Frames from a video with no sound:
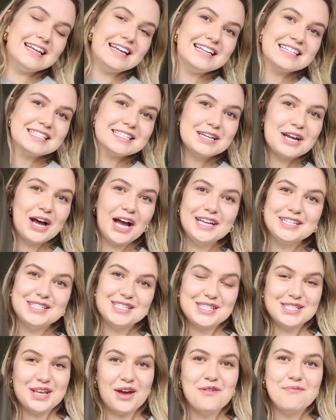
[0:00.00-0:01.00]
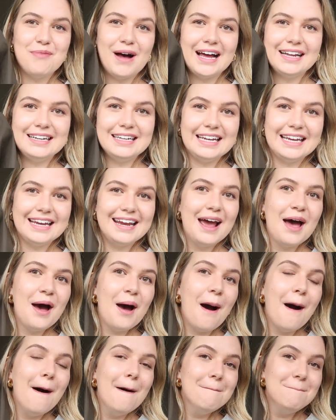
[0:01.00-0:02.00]
needs an iron so badly
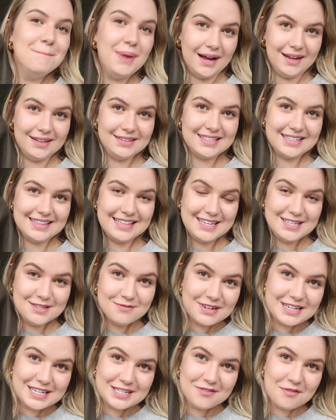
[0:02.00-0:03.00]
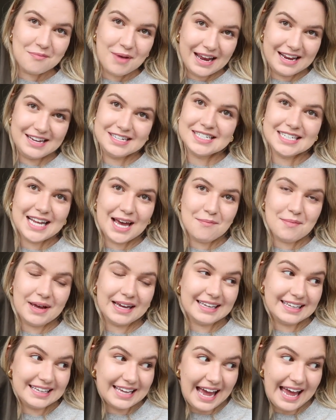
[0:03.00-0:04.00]
but this one is from H&M.
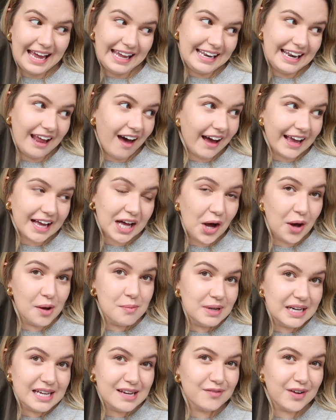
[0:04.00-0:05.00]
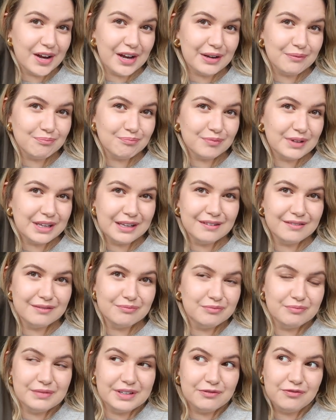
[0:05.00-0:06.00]
Again, I can't believe I
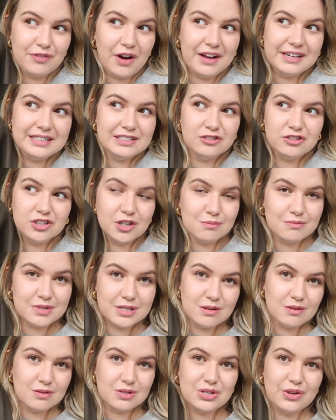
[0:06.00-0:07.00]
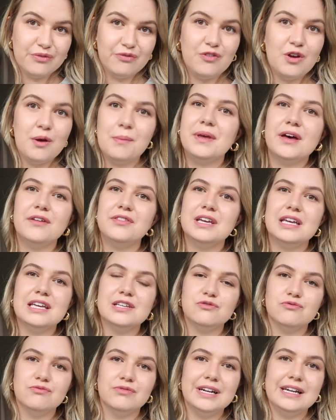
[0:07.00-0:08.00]
find jumpsuits that fit me. I think
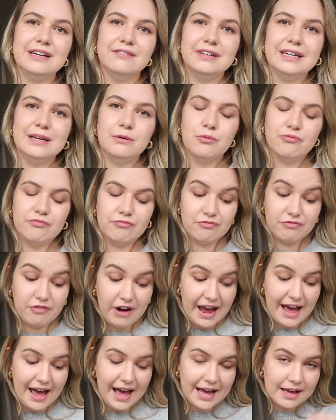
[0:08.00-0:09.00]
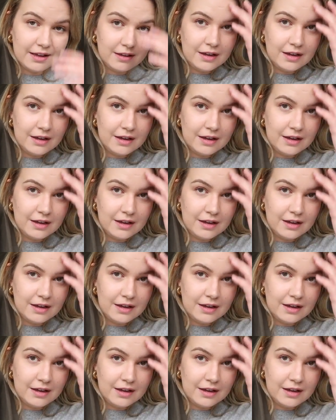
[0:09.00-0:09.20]
it's really, really rare.